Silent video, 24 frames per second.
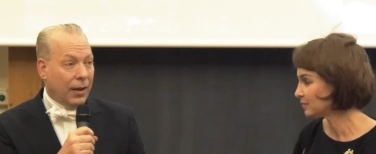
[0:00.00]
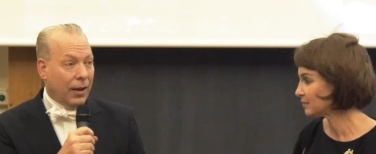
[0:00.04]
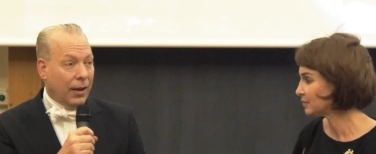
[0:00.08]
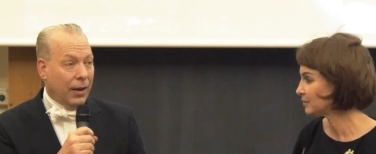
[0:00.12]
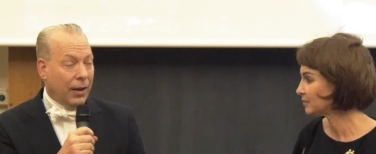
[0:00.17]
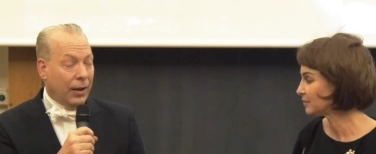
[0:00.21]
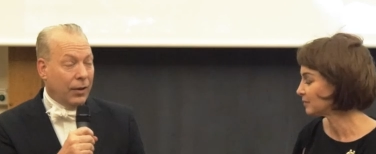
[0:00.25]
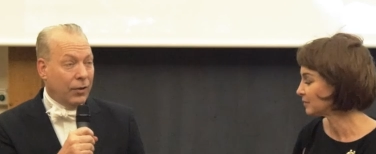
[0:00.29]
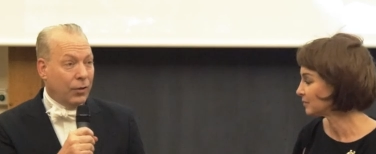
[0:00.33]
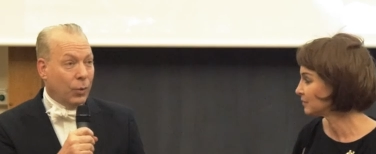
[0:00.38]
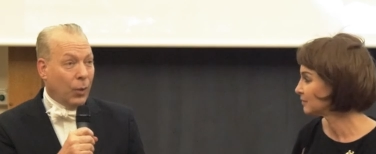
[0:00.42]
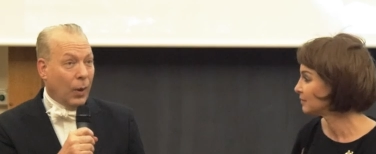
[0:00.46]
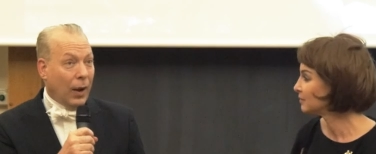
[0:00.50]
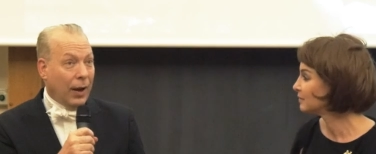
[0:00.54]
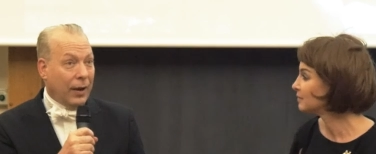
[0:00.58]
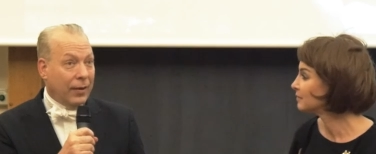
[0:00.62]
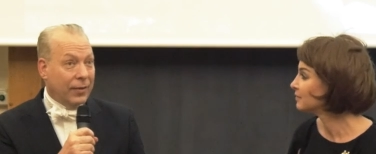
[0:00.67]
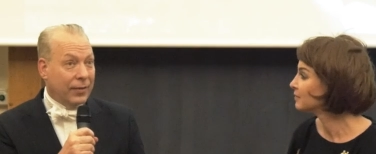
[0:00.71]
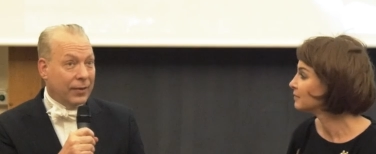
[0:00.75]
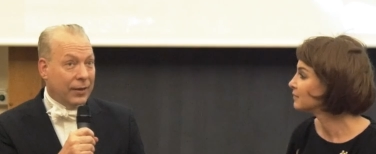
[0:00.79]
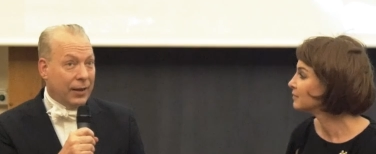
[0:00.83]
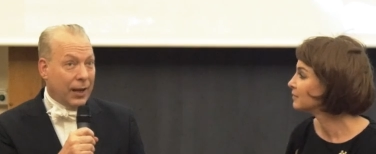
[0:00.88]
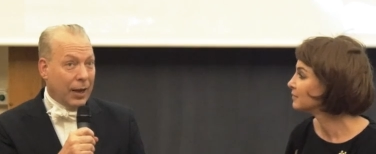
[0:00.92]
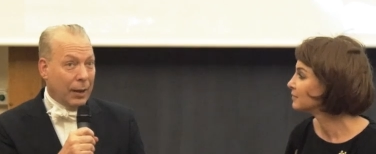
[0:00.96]
Speaker 1: he
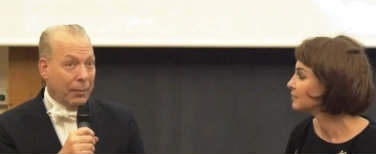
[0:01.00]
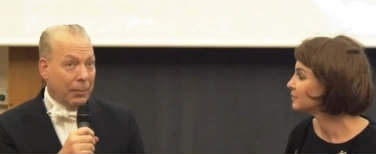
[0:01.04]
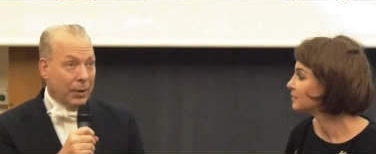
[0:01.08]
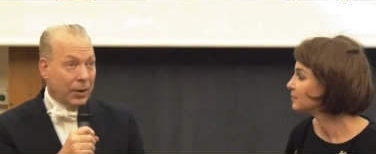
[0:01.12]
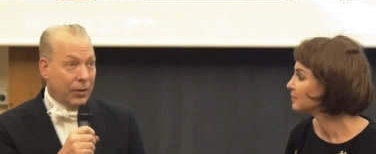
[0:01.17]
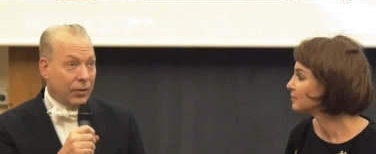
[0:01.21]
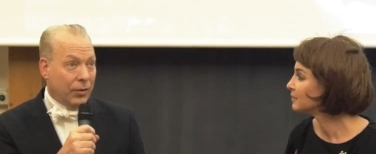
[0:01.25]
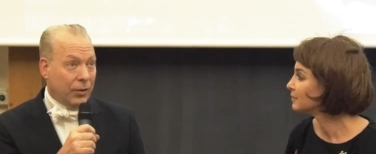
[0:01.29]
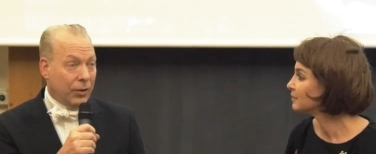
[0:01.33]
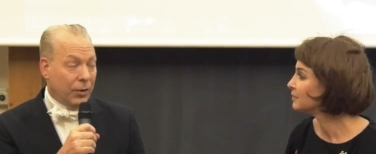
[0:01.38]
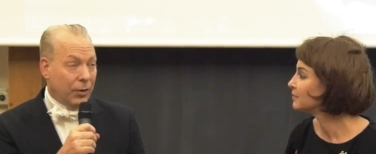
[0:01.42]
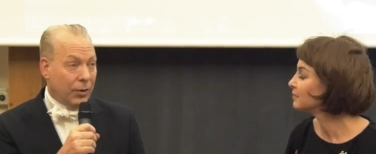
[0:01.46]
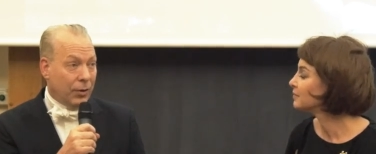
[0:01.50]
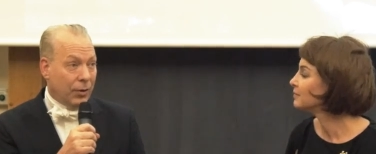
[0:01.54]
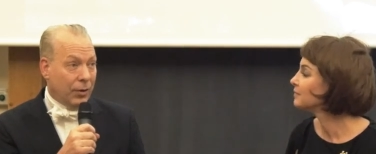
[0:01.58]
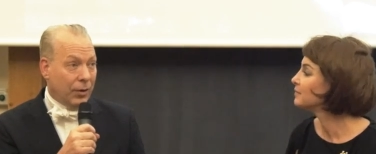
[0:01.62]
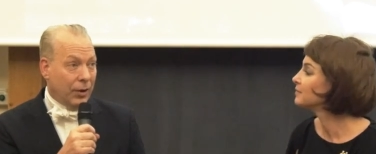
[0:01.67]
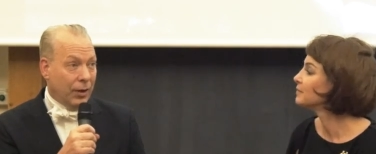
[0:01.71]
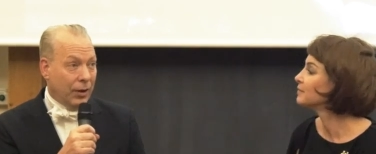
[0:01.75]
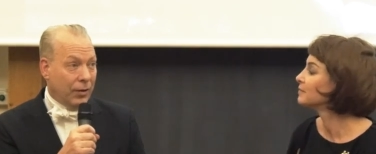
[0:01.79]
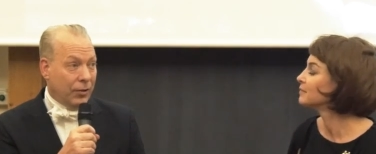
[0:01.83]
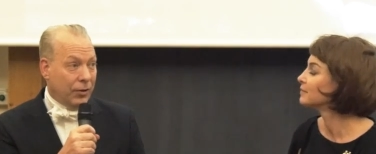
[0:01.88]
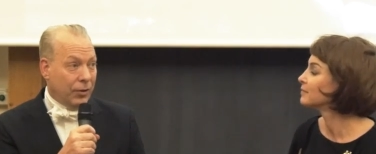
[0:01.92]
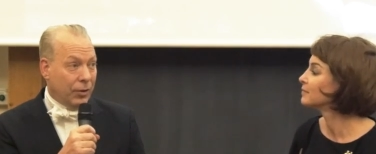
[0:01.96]
twice came into
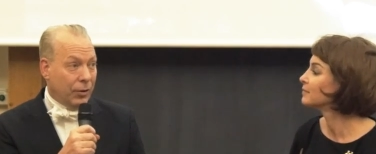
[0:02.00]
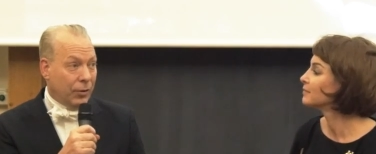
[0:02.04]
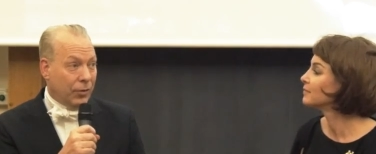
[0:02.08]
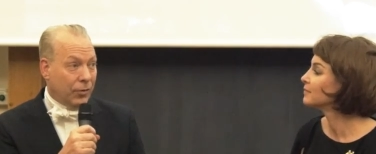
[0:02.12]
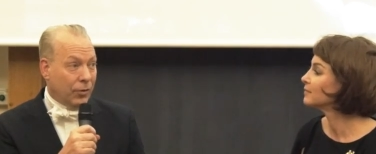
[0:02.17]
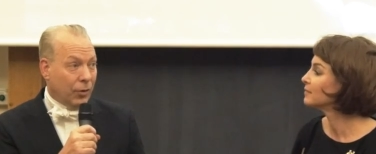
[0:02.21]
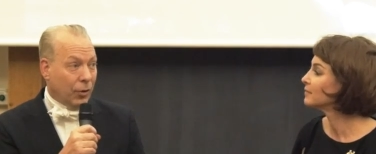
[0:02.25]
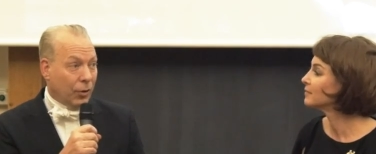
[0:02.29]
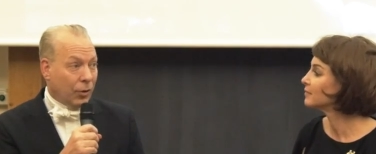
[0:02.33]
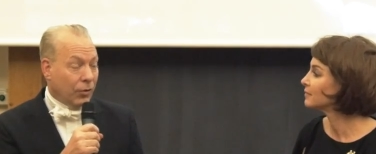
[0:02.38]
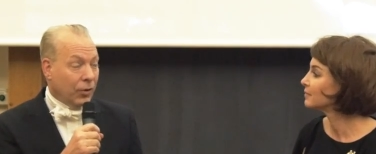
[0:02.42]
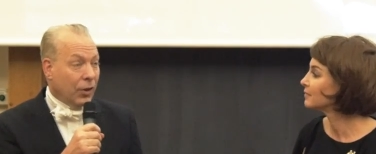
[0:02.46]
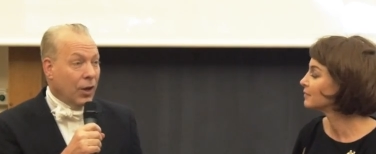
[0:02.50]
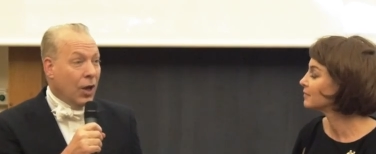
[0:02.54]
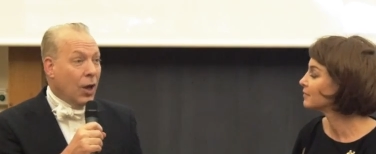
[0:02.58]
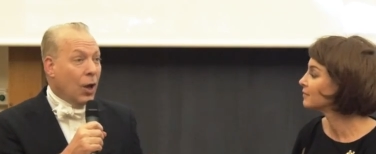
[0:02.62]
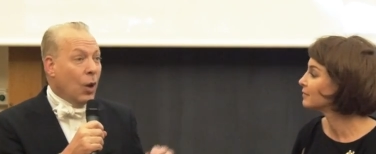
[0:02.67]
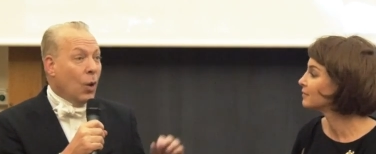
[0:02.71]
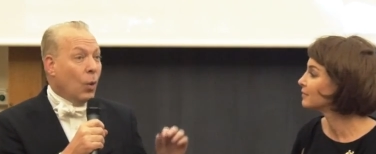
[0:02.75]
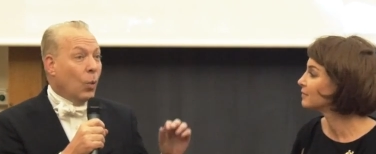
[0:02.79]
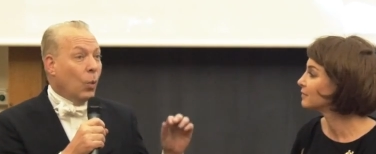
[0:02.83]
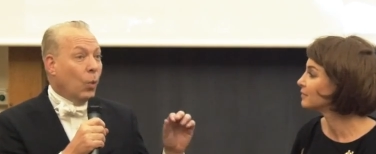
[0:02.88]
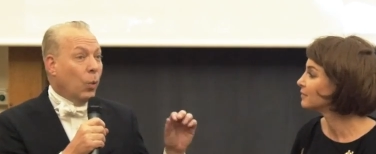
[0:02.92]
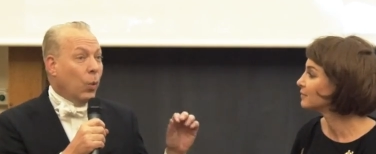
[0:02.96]
your into your circles.
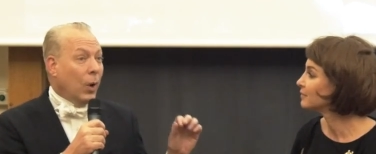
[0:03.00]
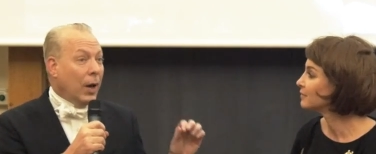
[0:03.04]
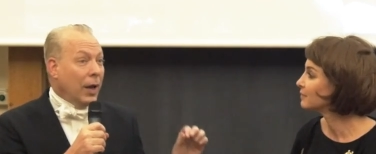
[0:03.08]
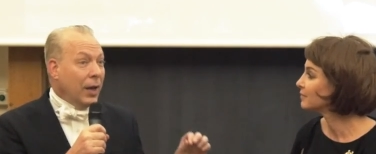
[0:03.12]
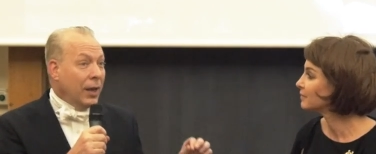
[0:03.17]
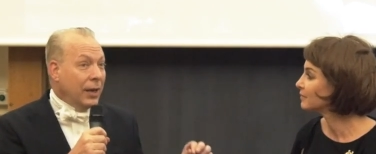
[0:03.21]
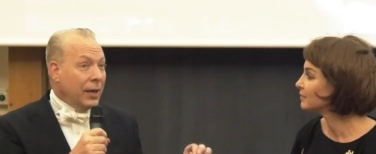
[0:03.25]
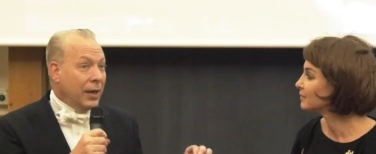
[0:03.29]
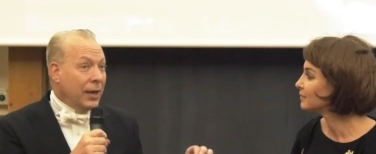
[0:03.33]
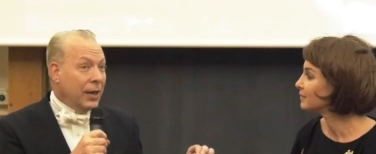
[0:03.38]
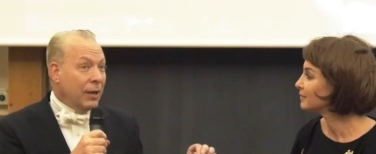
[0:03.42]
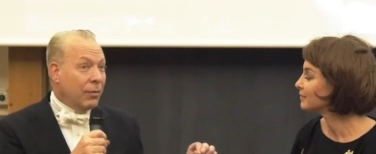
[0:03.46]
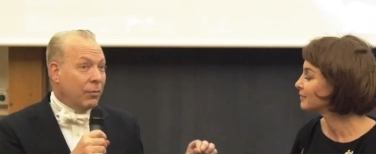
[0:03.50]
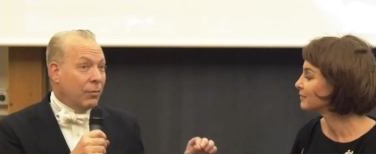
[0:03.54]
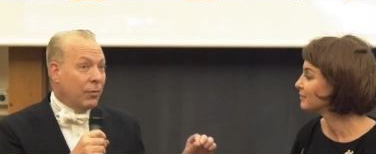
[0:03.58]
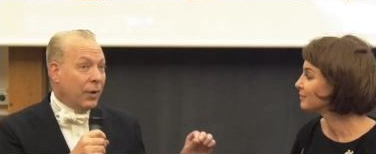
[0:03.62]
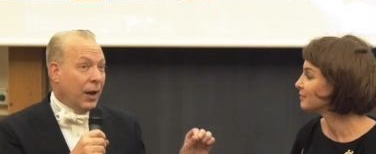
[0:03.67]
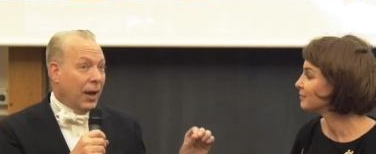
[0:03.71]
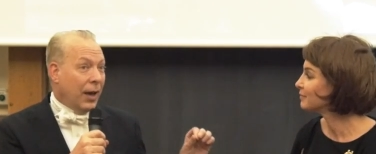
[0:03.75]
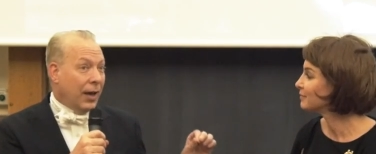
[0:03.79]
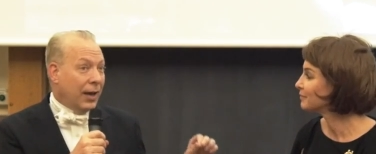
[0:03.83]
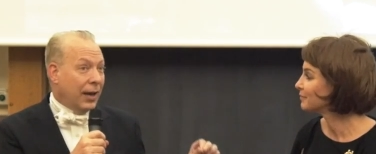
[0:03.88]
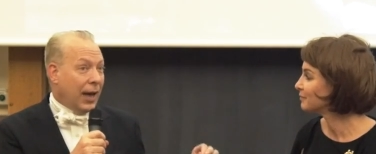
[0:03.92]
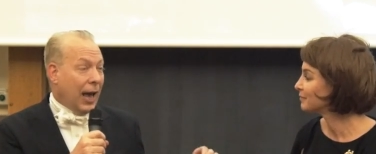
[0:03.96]
When he
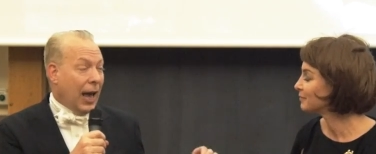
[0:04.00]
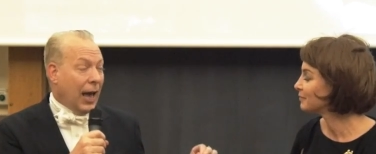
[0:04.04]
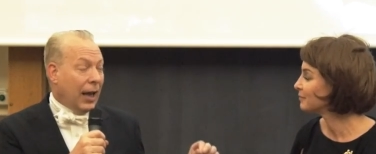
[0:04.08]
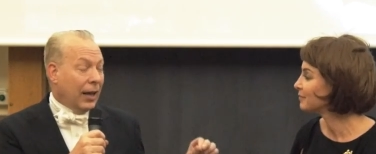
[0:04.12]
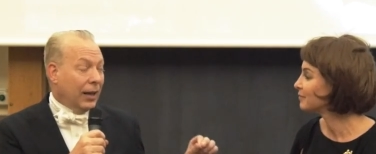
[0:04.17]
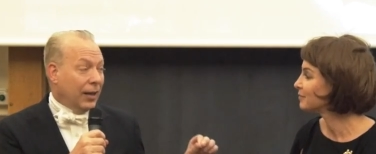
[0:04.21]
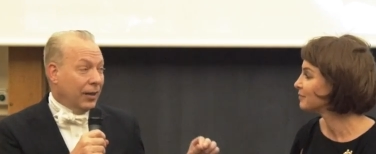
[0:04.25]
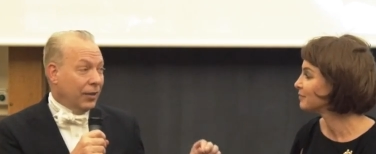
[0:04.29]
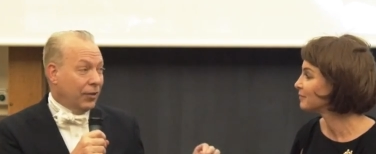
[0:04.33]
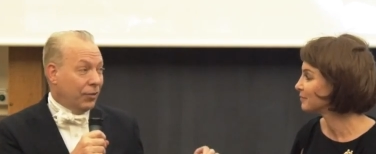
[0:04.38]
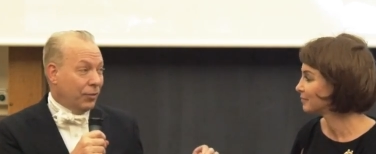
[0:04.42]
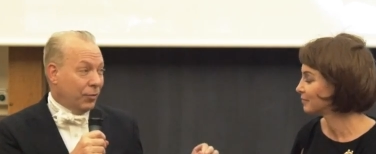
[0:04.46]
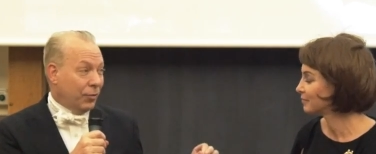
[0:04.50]
read Atlas